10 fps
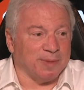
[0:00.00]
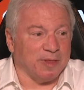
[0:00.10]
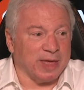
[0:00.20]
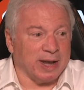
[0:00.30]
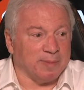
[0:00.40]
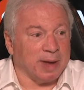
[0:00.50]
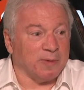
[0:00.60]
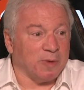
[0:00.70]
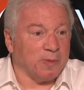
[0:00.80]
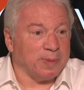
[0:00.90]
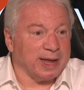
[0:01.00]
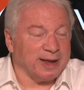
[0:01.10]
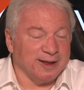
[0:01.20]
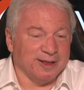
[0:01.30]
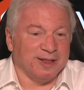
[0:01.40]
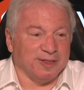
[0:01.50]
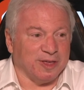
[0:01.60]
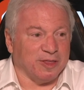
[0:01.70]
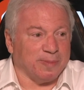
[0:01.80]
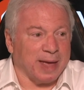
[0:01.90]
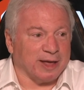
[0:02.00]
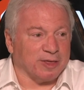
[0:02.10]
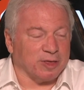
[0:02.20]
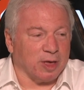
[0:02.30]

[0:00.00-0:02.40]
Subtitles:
then it may well be that the banks